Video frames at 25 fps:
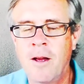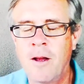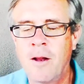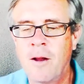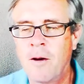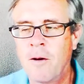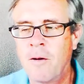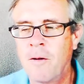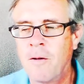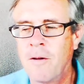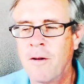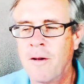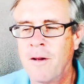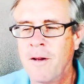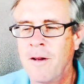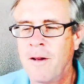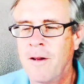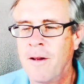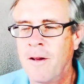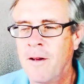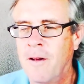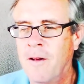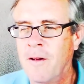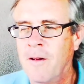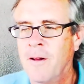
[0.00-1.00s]
you
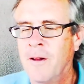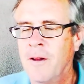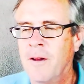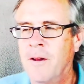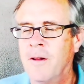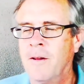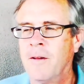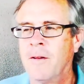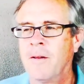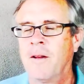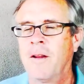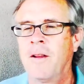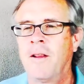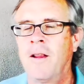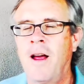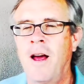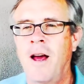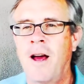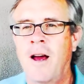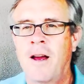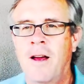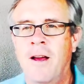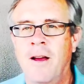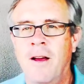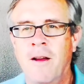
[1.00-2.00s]
know, a
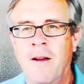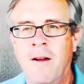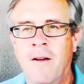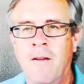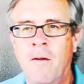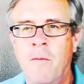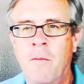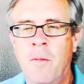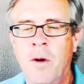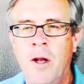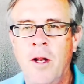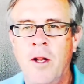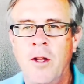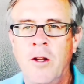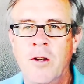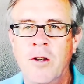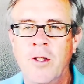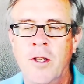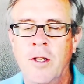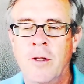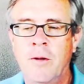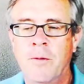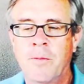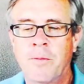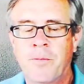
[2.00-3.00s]
lack of
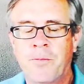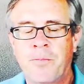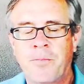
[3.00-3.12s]
abundance. And